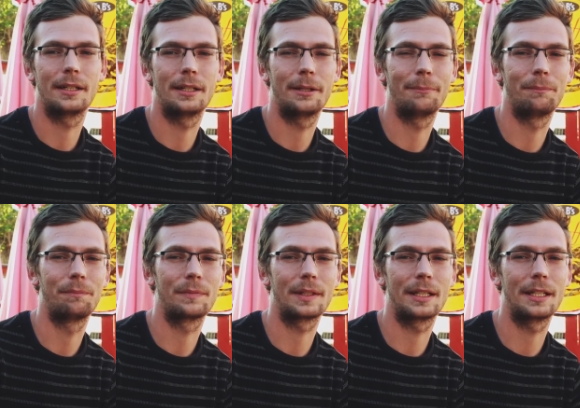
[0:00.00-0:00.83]

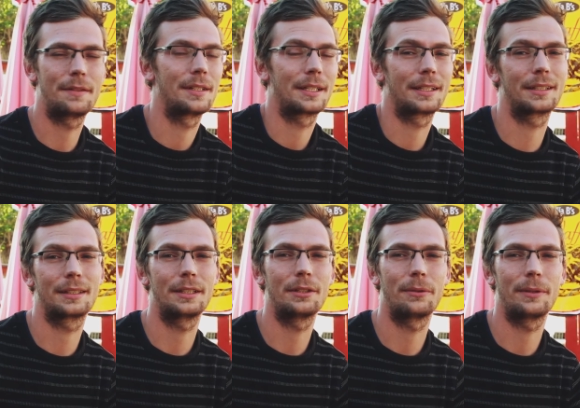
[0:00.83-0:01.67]
Um, and I think
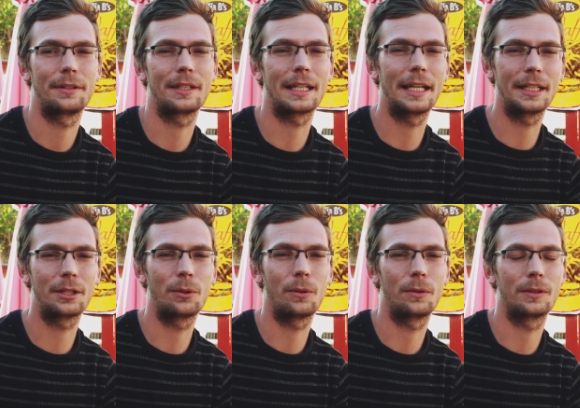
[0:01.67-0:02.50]
you know, I think any
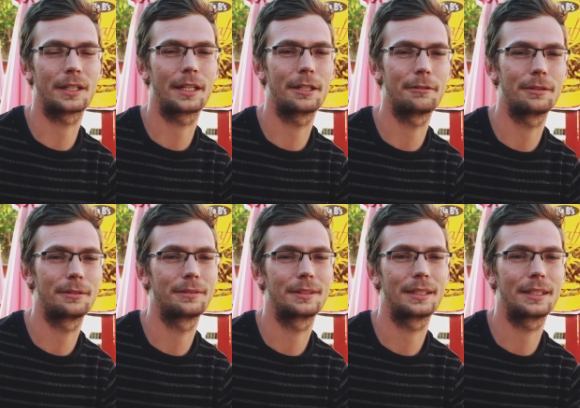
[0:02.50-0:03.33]
goal
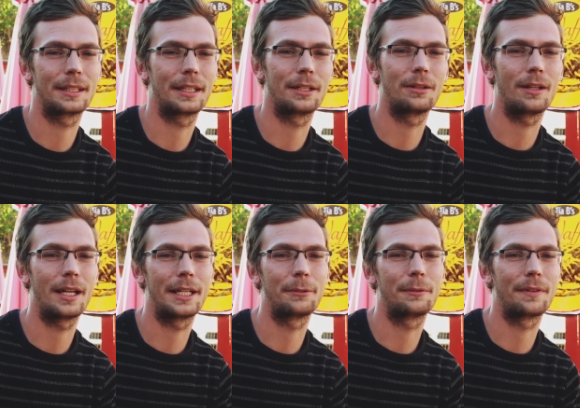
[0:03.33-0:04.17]
can can
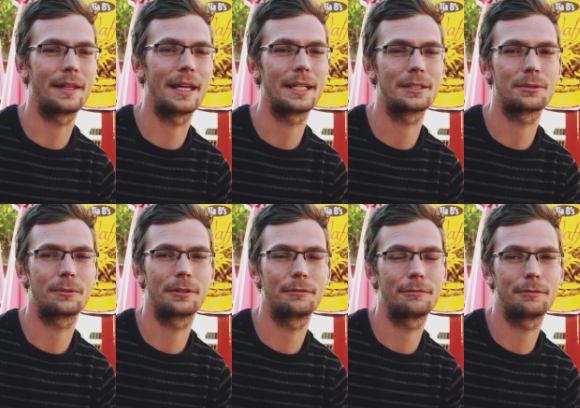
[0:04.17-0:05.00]
align with that sort of